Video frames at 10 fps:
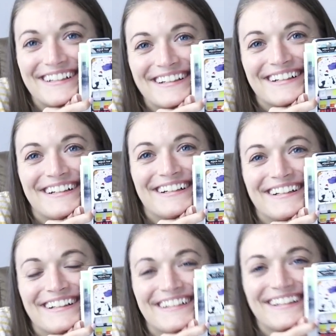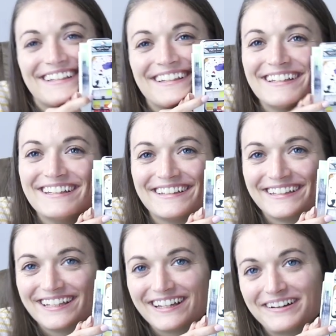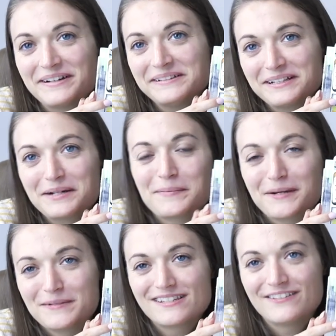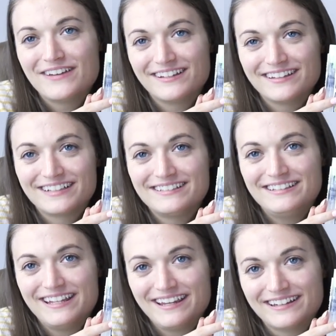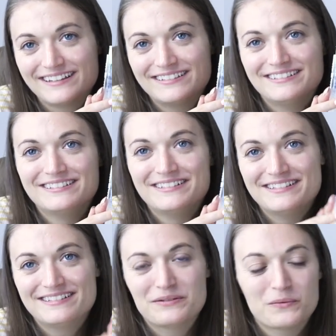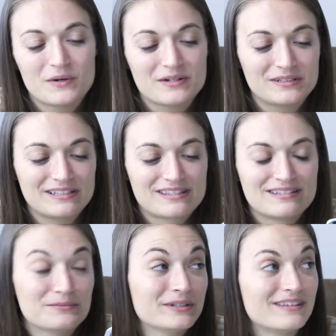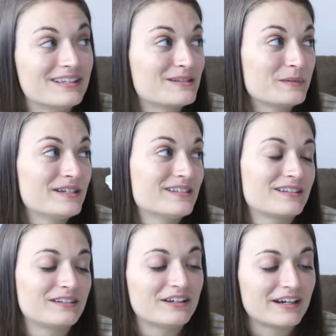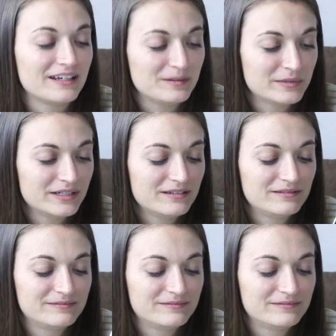Yeah, that's very adventurous of you. All our apartments have had like tan walls. Well, this place is gray, but.